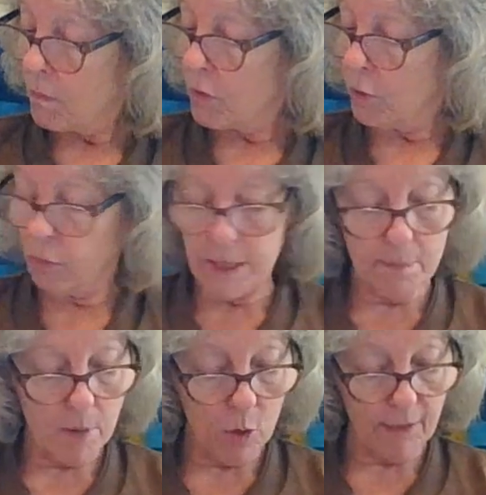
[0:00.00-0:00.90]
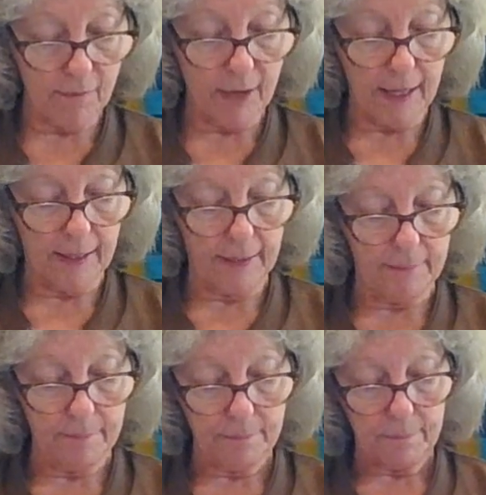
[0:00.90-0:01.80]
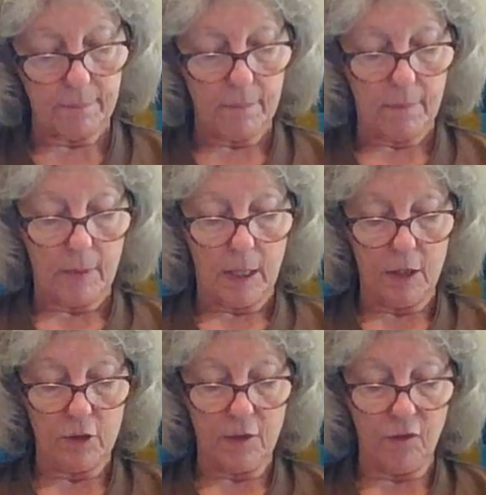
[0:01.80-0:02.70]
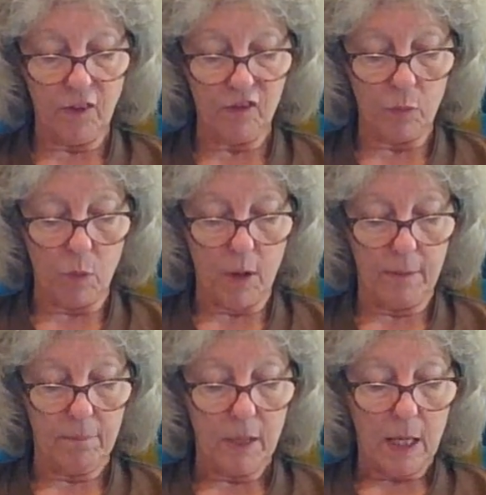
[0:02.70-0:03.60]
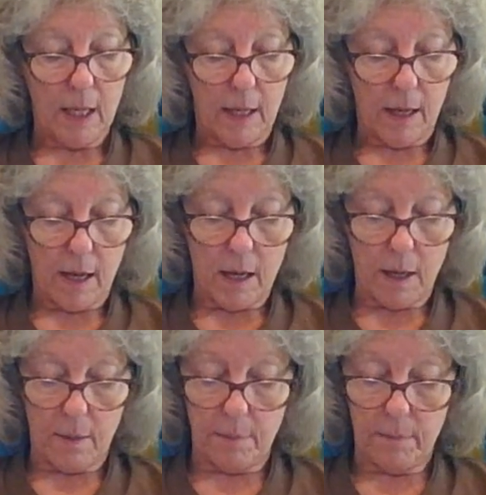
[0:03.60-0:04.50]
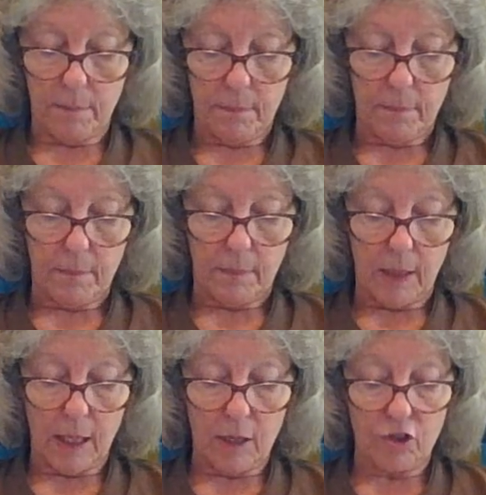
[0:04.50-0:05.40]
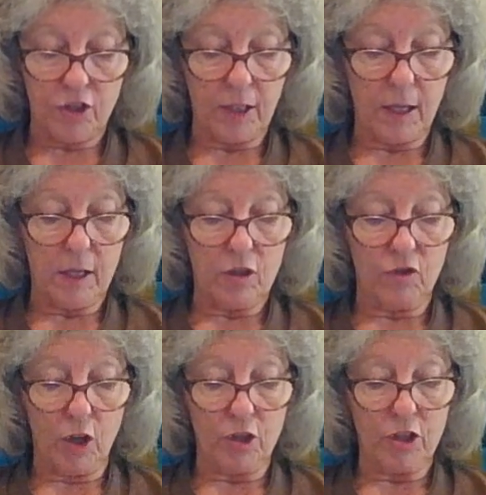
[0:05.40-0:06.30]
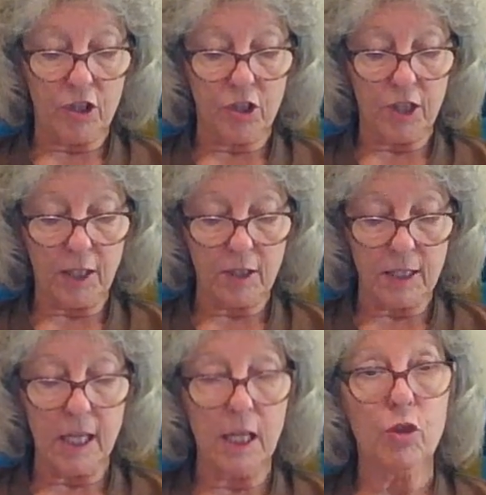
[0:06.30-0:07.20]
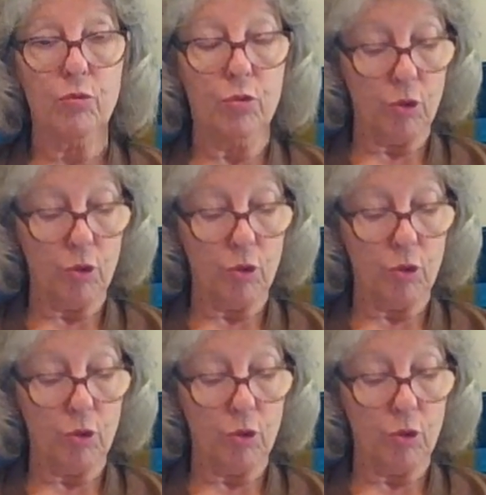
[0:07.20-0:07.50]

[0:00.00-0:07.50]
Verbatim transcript: the remotivated is the fifth one. Um, it's it's verses 16 through